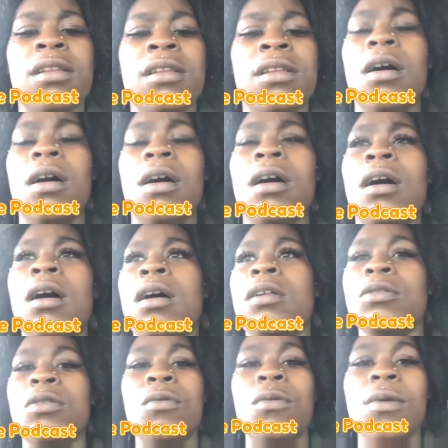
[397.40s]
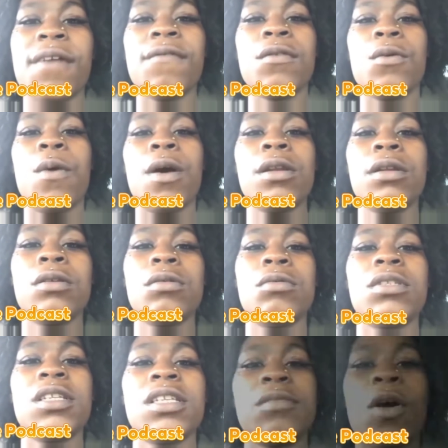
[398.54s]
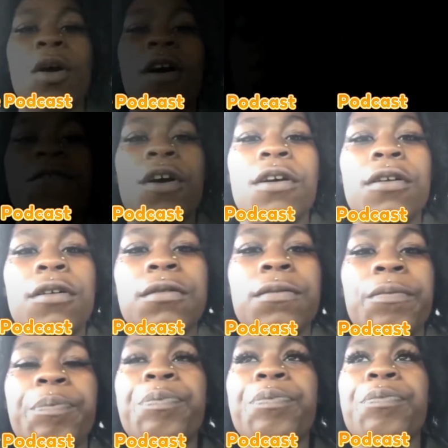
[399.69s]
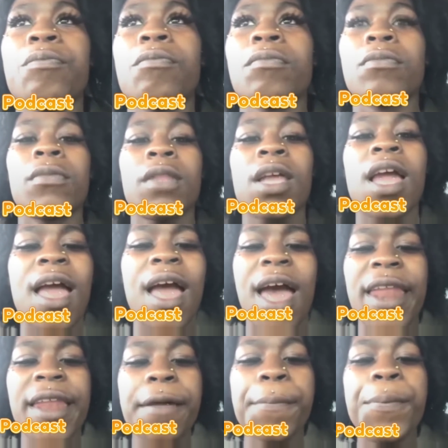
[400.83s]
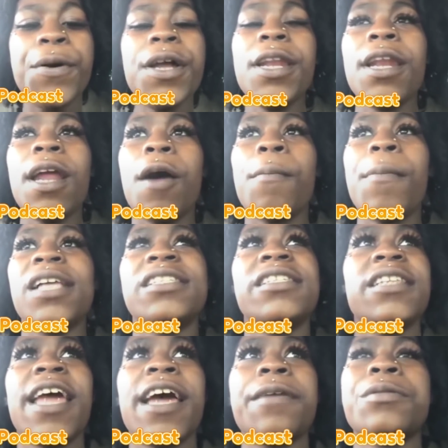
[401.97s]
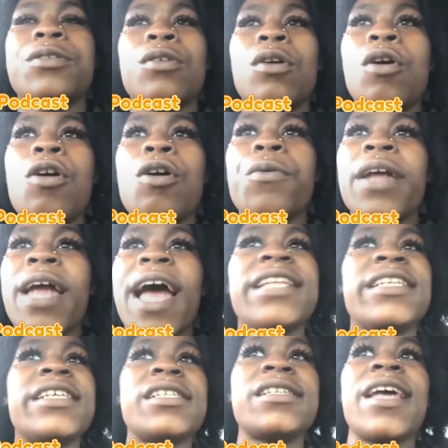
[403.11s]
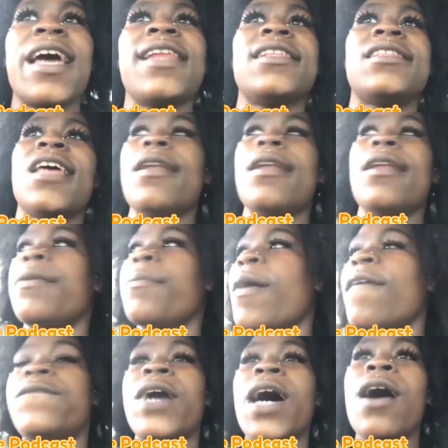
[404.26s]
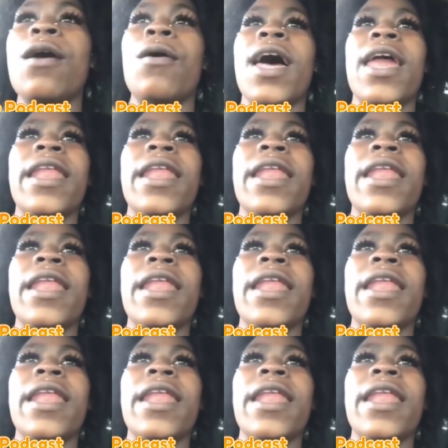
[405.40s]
Best believe it's some type of witness there that done got paid already, that done got exclusive, that seen everything that you basically